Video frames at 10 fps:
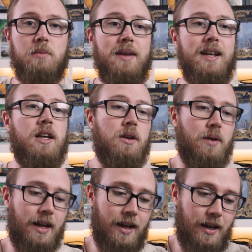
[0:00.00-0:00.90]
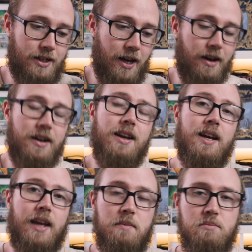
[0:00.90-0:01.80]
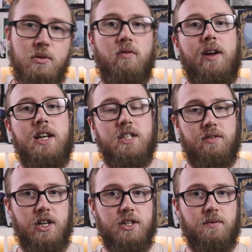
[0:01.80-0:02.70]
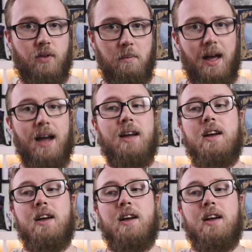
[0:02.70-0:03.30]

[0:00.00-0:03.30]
meaning you in turn get more rage generation from that.